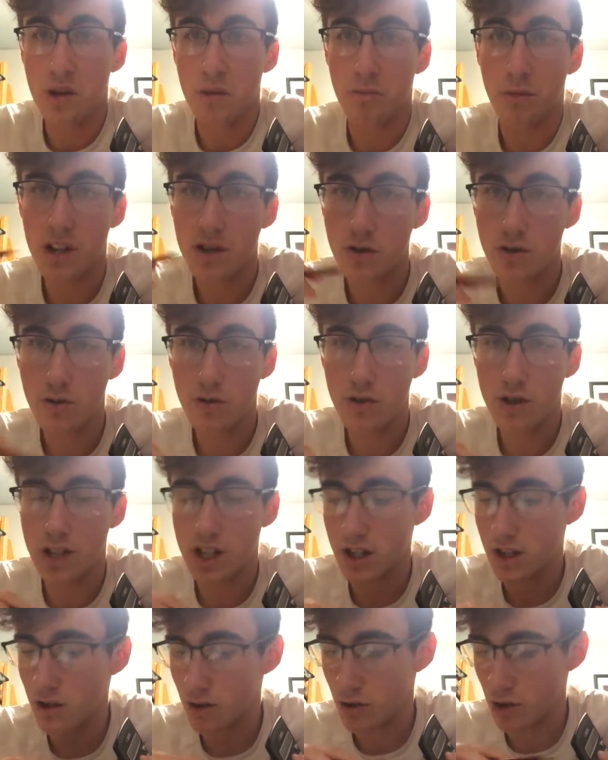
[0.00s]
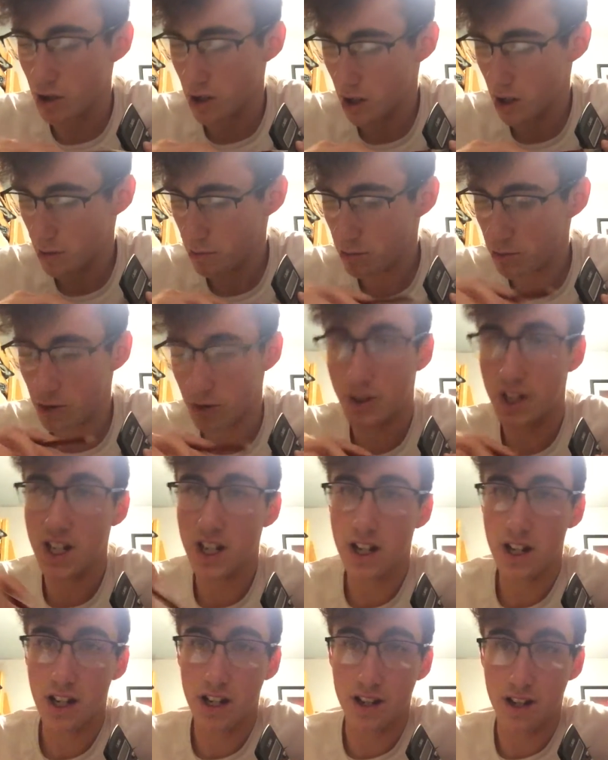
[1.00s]
Make sure that your
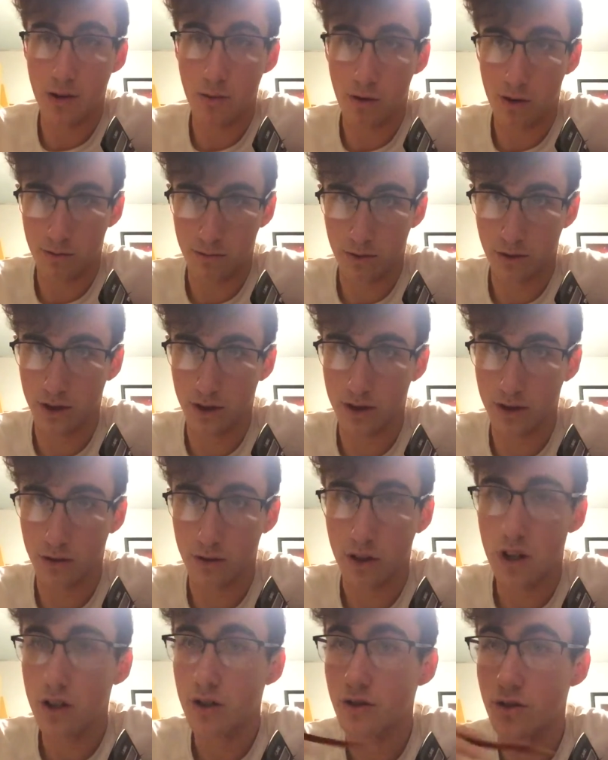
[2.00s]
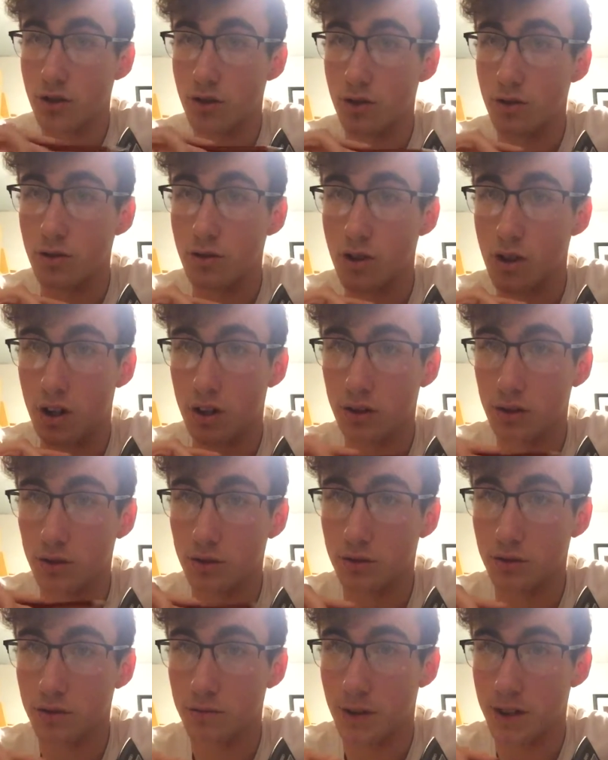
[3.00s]
protein is at 1.2, so you do not
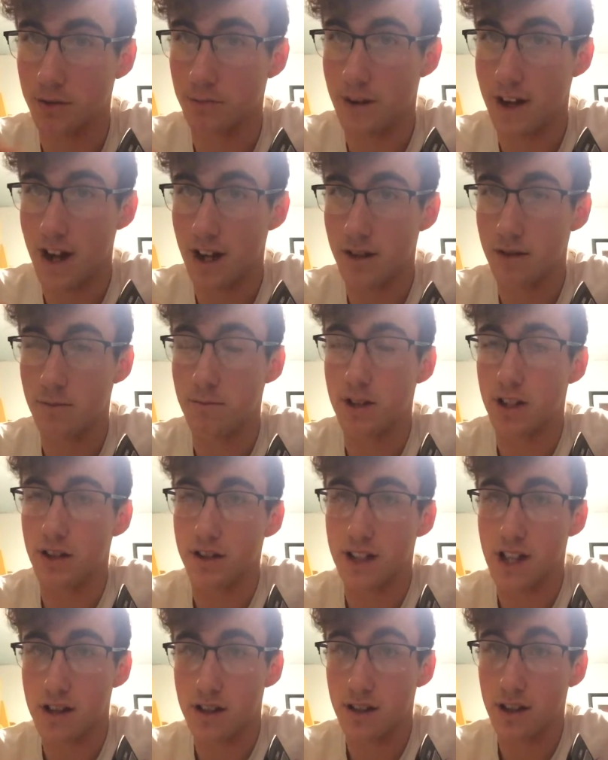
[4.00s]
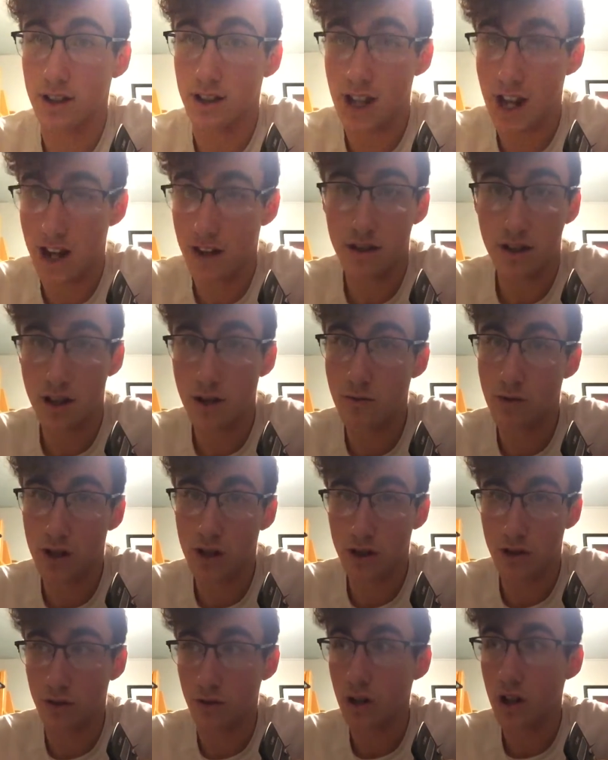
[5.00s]
lose muscle mass, because that's the last thing you want
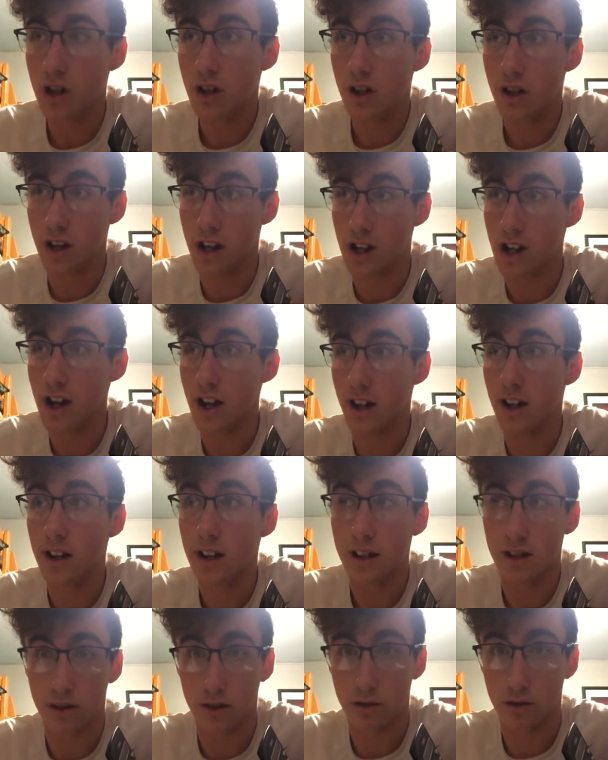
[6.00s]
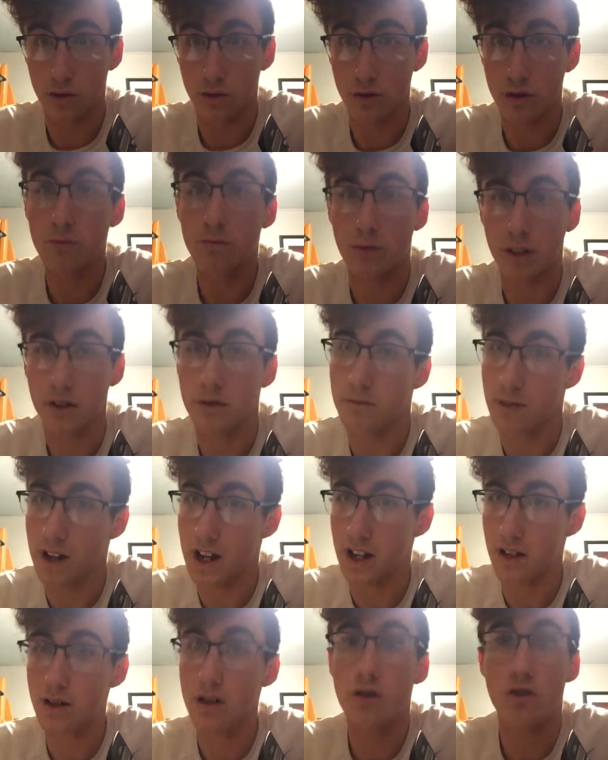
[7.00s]
to do on a cut, is lose muscle
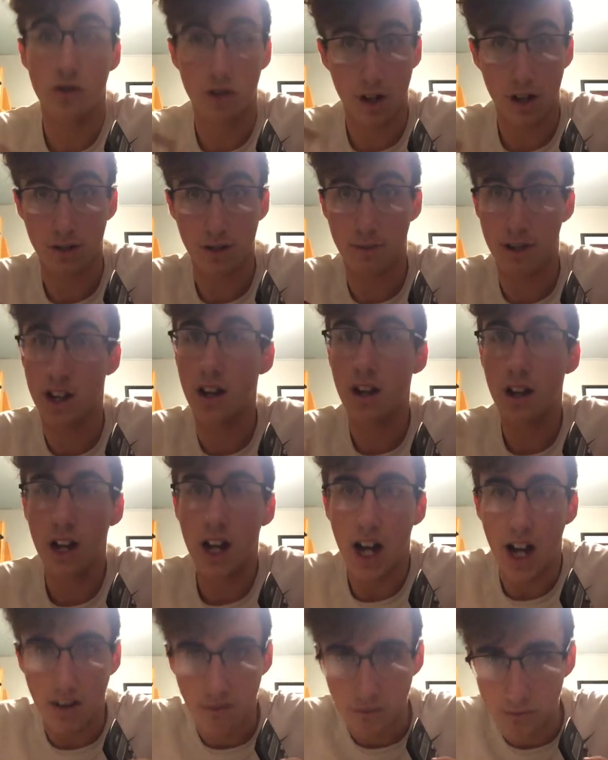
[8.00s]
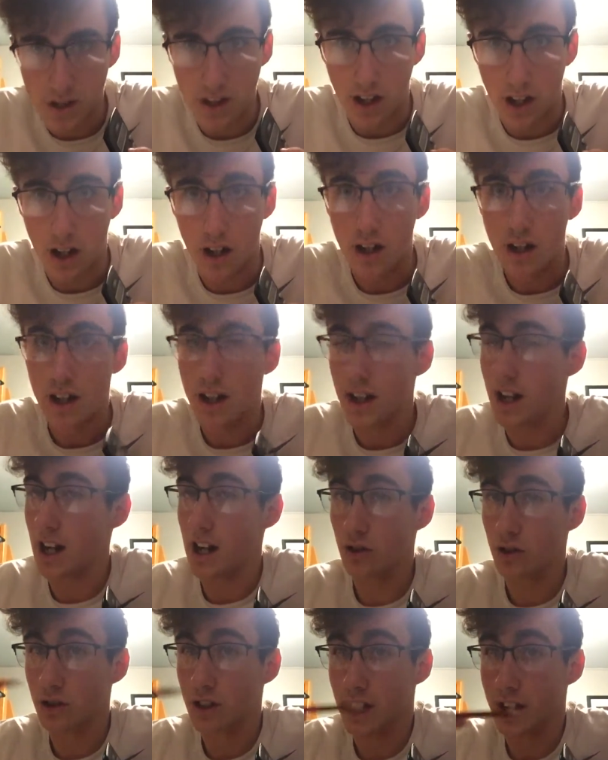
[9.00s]
mass. Trust me, I've been there, and
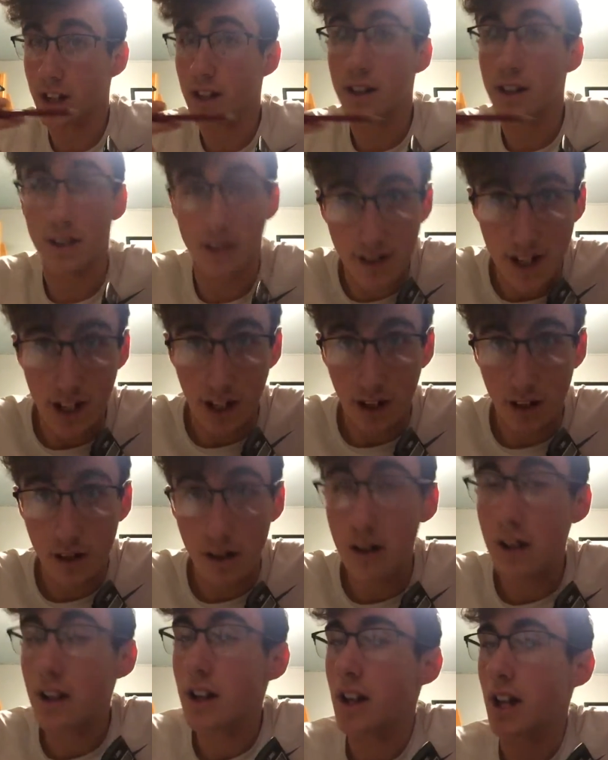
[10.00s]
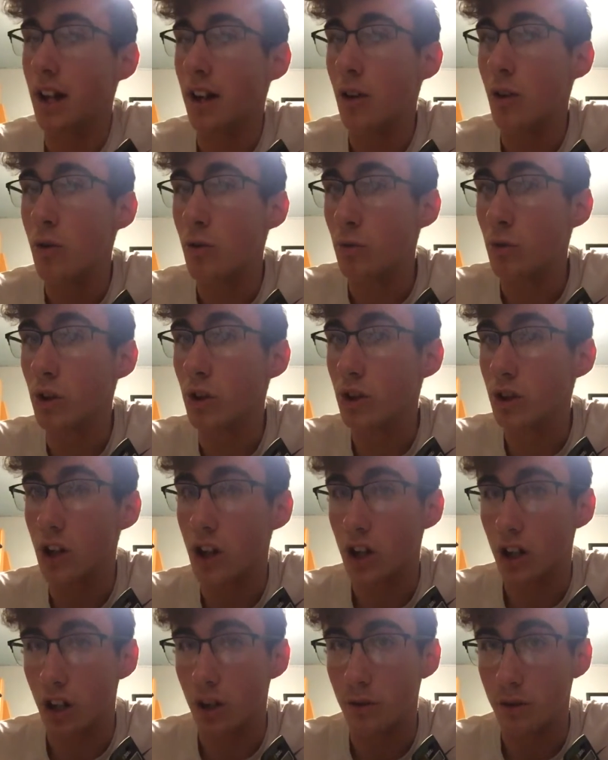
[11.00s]
I look like a stick, and we're
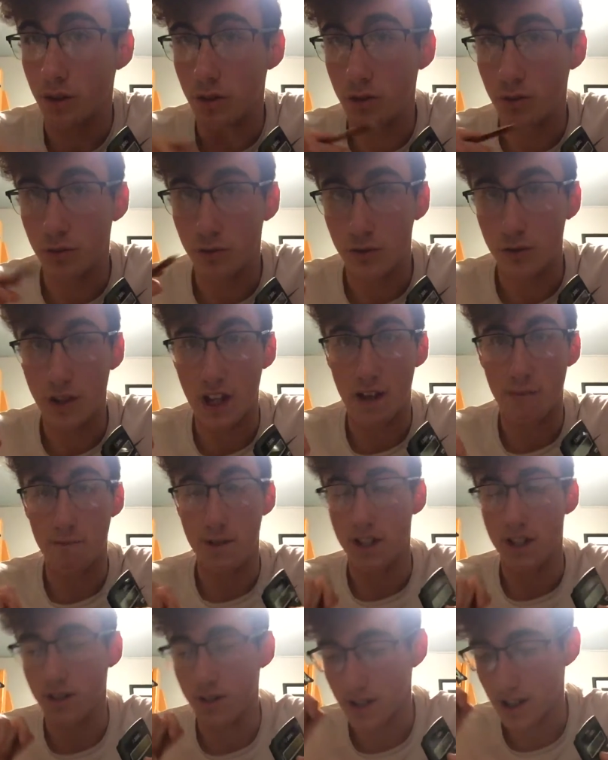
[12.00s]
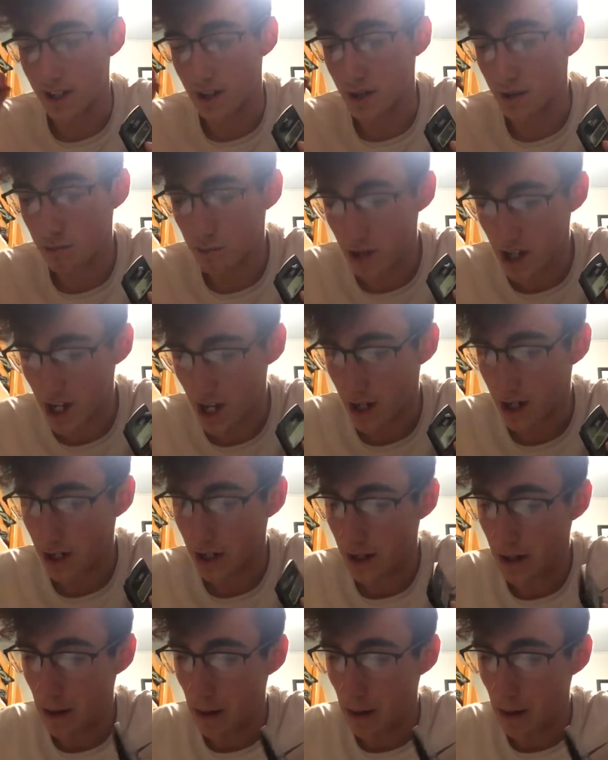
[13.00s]
not going to do that because that is bad.